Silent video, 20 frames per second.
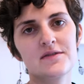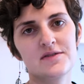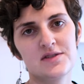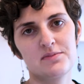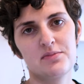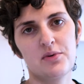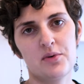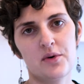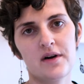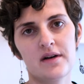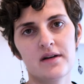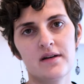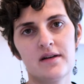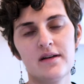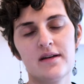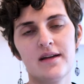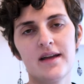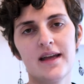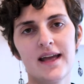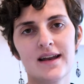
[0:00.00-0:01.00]
support
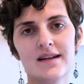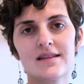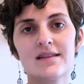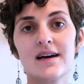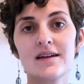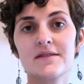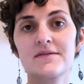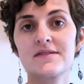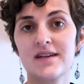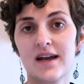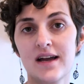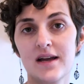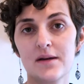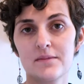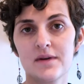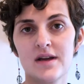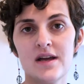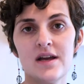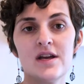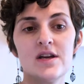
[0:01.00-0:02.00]
and a lot of
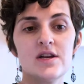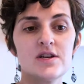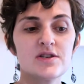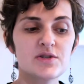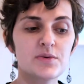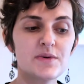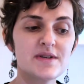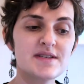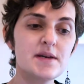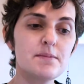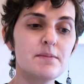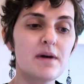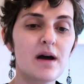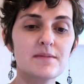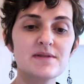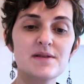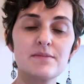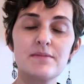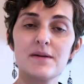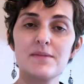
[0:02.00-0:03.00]
time. So we see
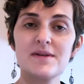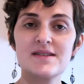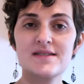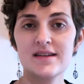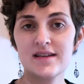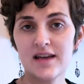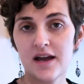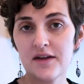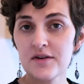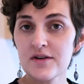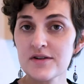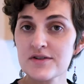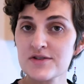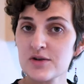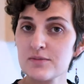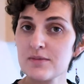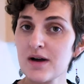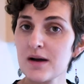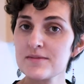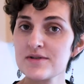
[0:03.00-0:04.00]
moms and babies together,
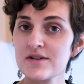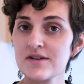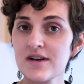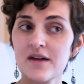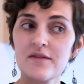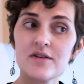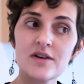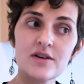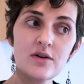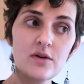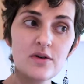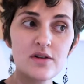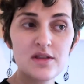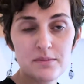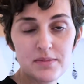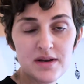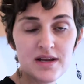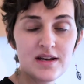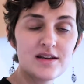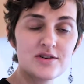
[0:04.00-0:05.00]
so moms aren't having to go to the
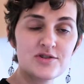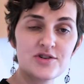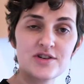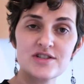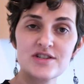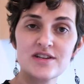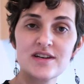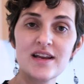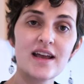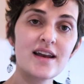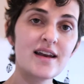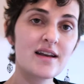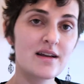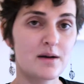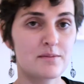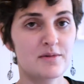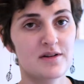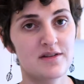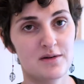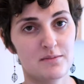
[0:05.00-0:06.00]
pediatrician and to
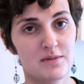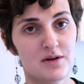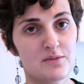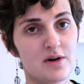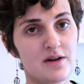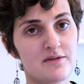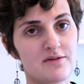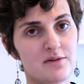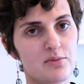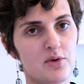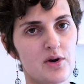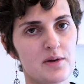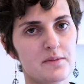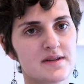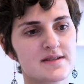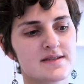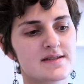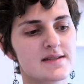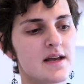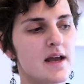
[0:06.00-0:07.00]
come to their midwife
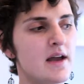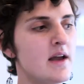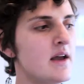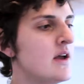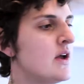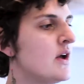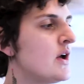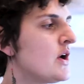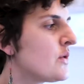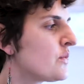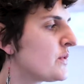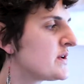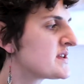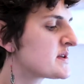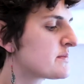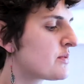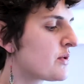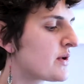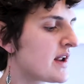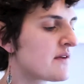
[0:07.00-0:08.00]
appointments. We
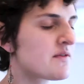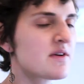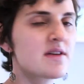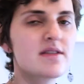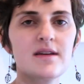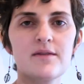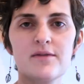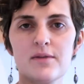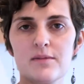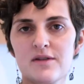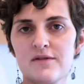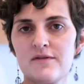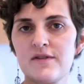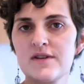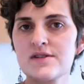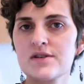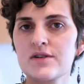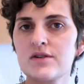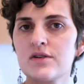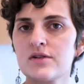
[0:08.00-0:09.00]
support everything from the
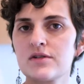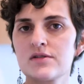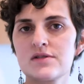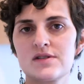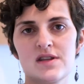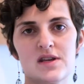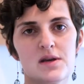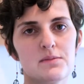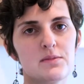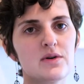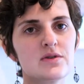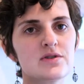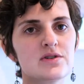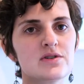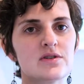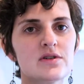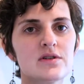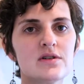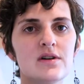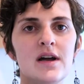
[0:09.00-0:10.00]
physical to the
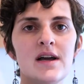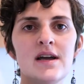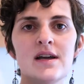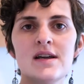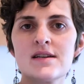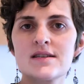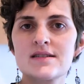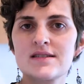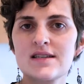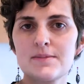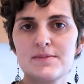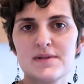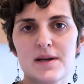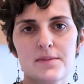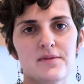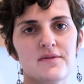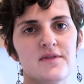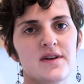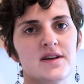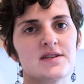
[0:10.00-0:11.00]
emotional, sleep
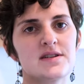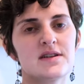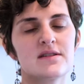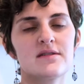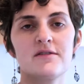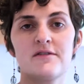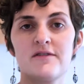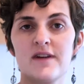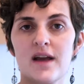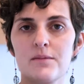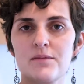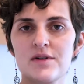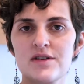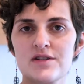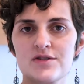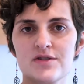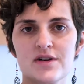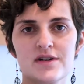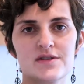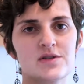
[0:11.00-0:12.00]
deprivation, family
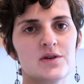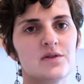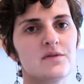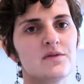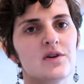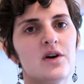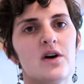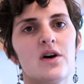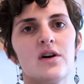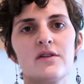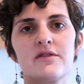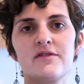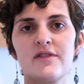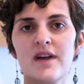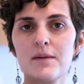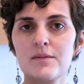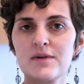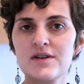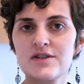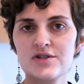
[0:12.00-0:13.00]
stress overall,
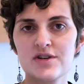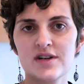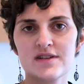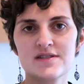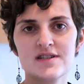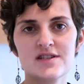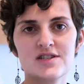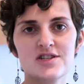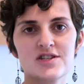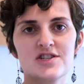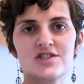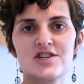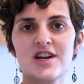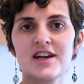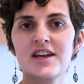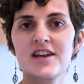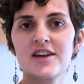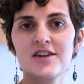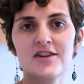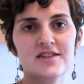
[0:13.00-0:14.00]
families transition,
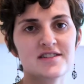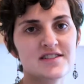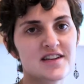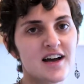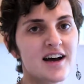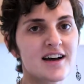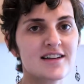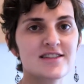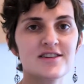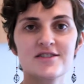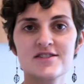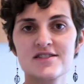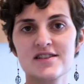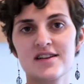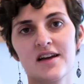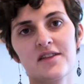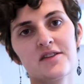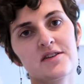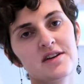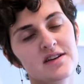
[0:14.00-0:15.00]
checking in on toddlers and
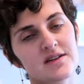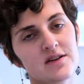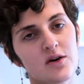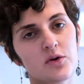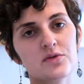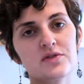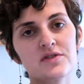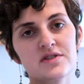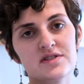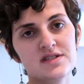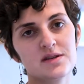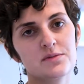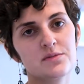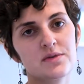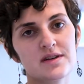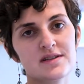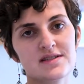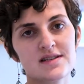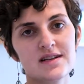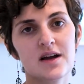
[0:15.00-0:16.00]
other older
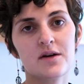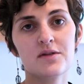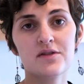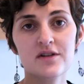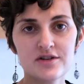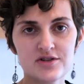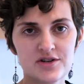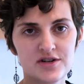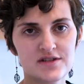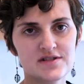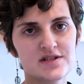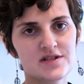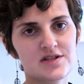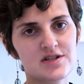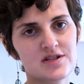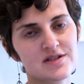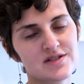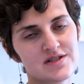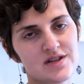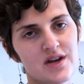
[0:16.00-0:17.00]
siblings and how their
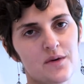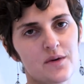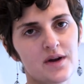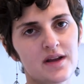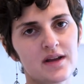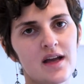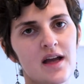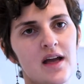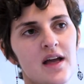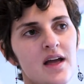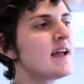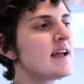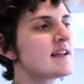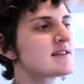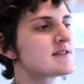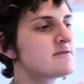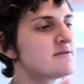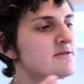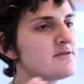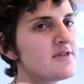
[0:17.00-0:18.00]
transition is going.
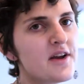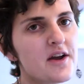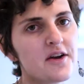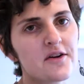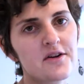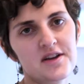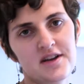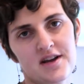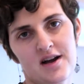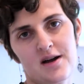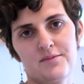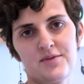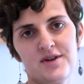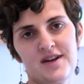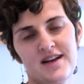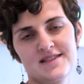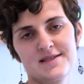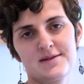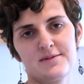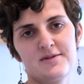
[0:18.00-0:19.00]
It's very
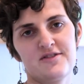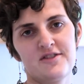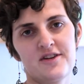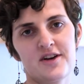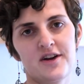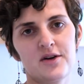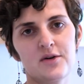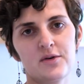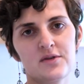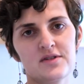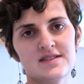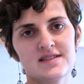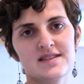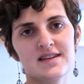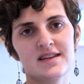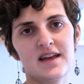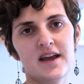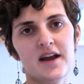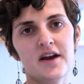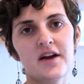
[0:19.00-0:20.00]
comprehensive and very
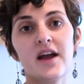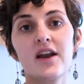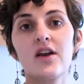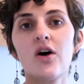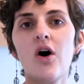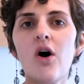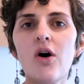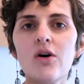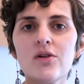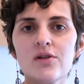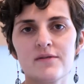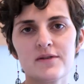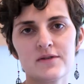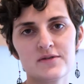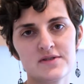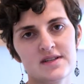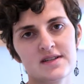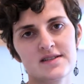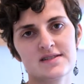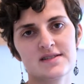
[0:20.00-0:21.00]
holistic care, and all of
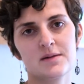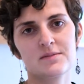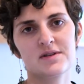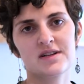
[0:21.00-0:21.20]
those things come